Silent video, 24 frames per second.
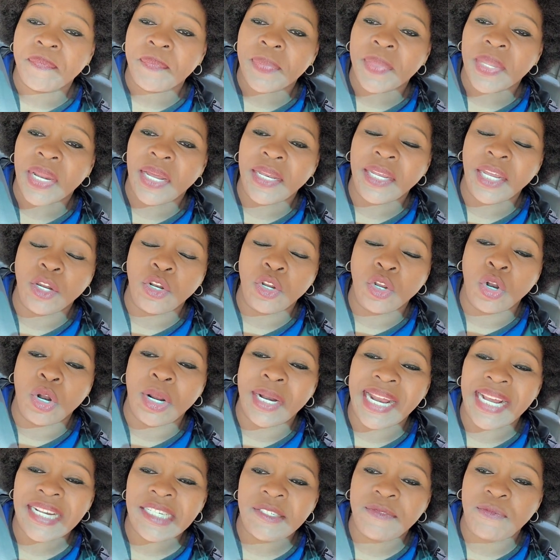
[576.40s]

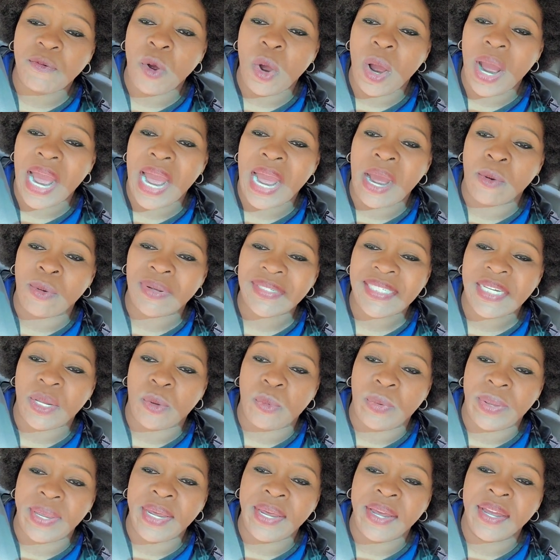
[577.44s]
That's 4 hours a
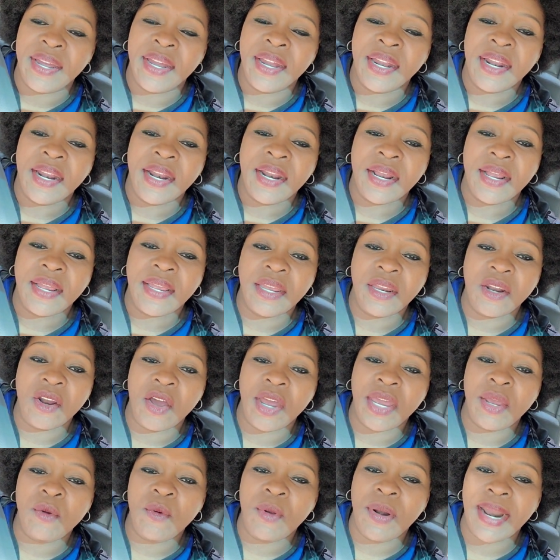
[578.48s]
week.
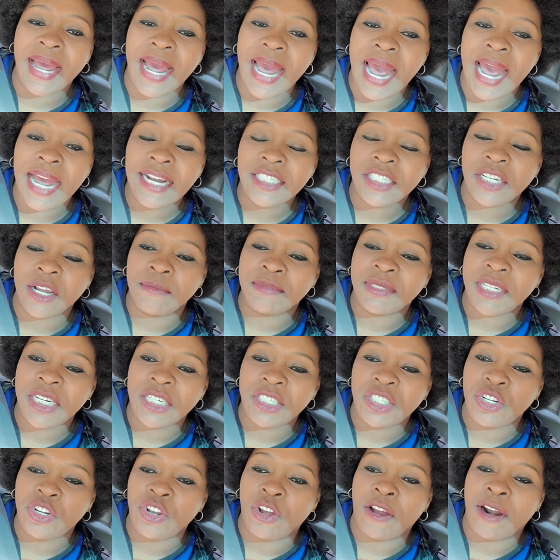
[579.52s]
It will add something
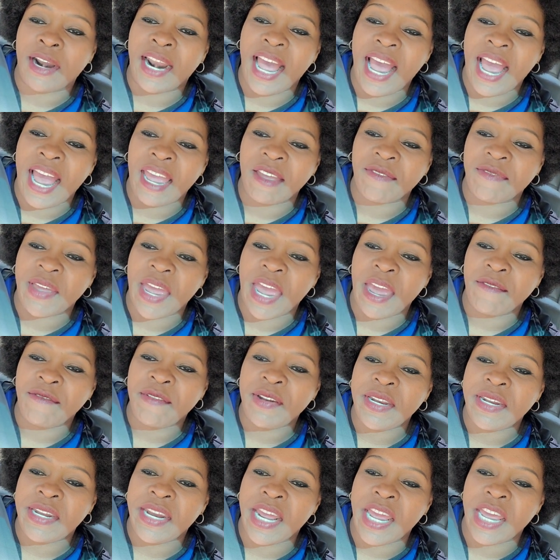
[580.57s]
to your life.
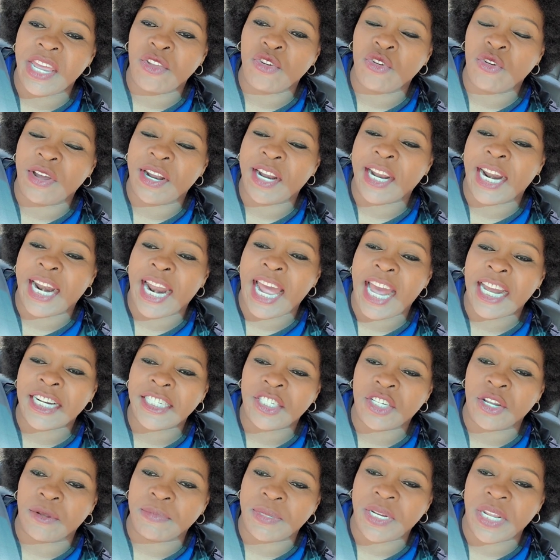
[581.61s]
Every day you're going to learn
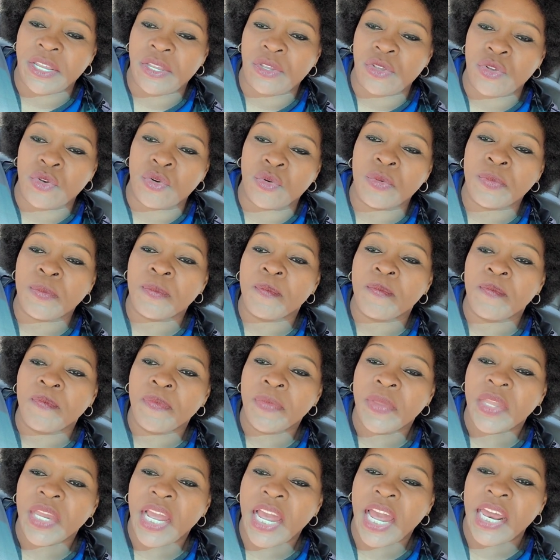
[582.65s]
something new.
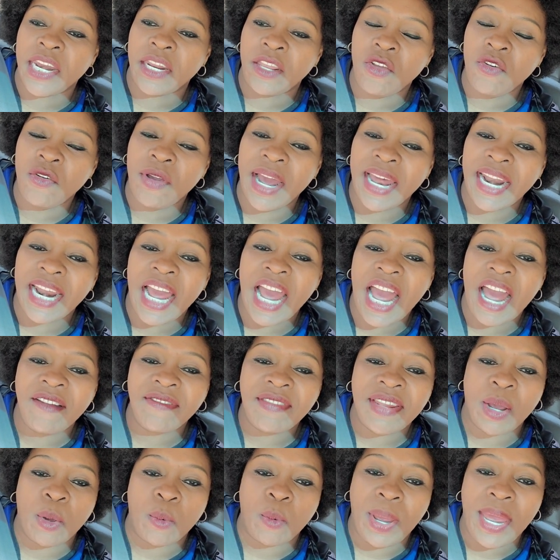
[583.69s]
And you can have
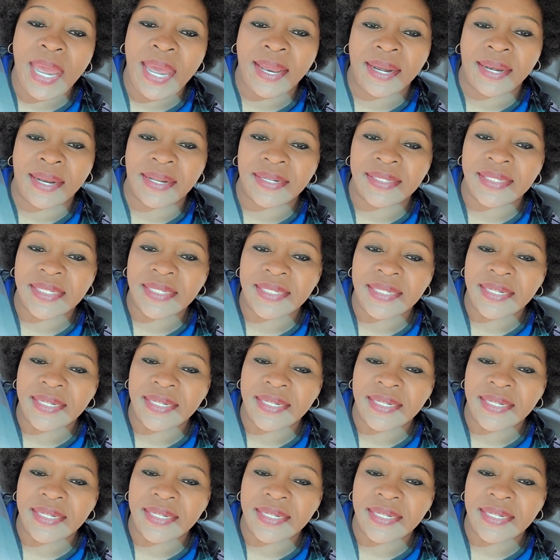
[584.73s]
the awareness.